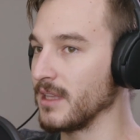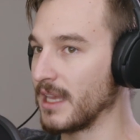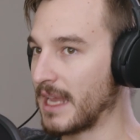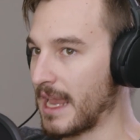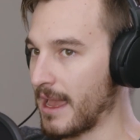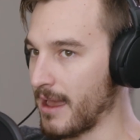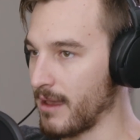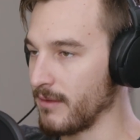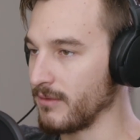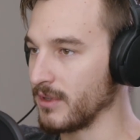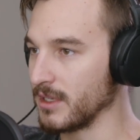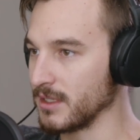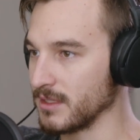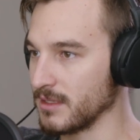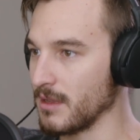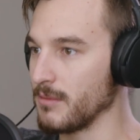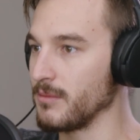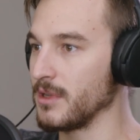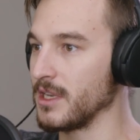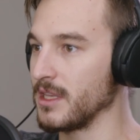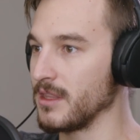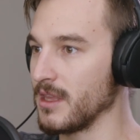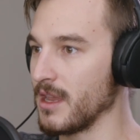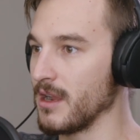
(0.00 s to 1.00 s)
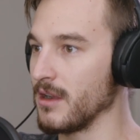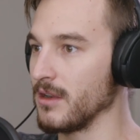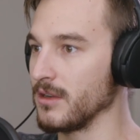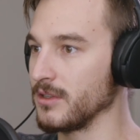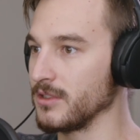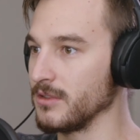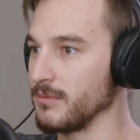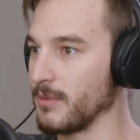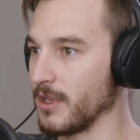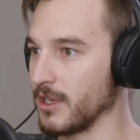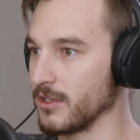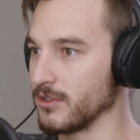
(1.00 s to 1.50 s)
like having somebody there
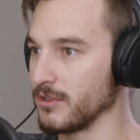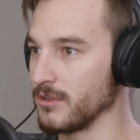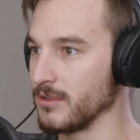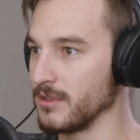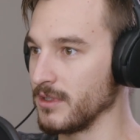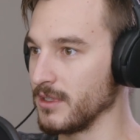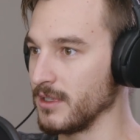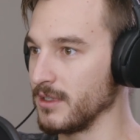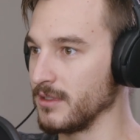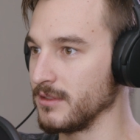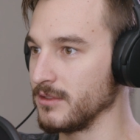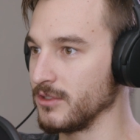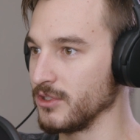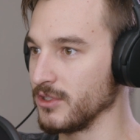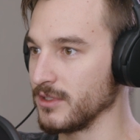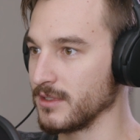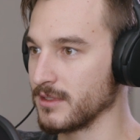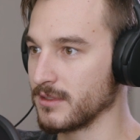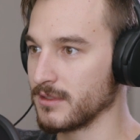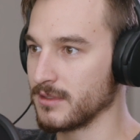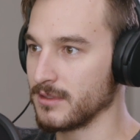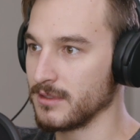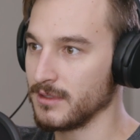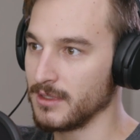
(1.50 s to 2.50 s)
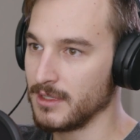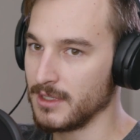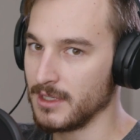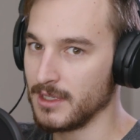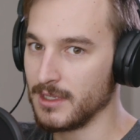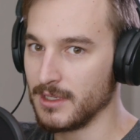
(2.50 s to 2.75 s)
to make sure that just